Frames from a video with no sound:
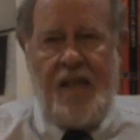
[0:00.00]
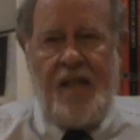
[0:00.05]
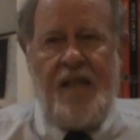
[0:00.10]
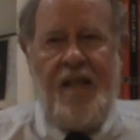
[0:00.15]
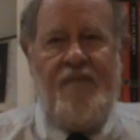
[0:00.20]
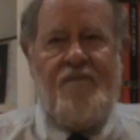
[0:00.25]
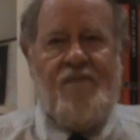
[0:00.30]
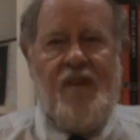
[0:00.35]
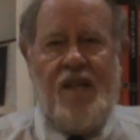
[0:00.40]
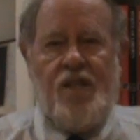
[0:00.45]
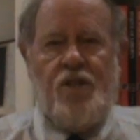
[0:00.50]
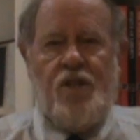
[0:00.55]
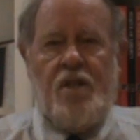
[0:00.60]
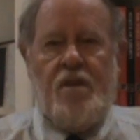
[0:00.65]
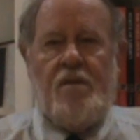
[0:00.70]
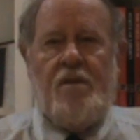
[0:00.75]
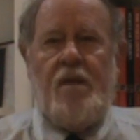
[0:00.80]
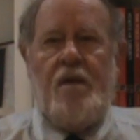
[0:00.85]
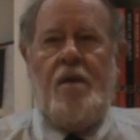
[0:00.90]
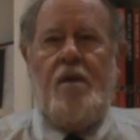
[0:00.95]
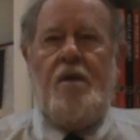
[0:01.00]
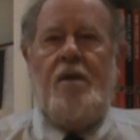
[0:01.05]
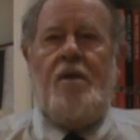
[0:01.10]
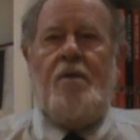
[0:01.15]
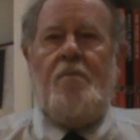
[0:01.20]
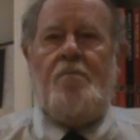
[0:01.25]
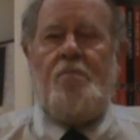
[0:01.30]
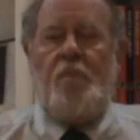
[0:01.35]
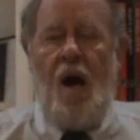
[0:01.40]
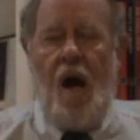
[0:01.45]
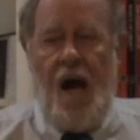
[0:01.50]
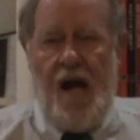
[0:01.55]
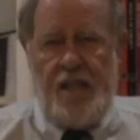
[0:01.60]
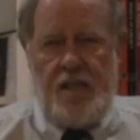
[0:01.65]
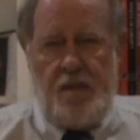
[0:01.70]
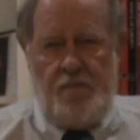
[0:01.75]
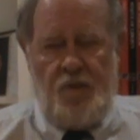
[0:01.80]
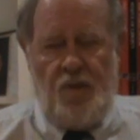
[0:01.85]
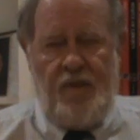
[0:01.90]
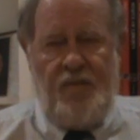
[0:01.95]
convention
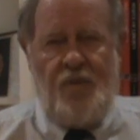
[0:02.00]
possible.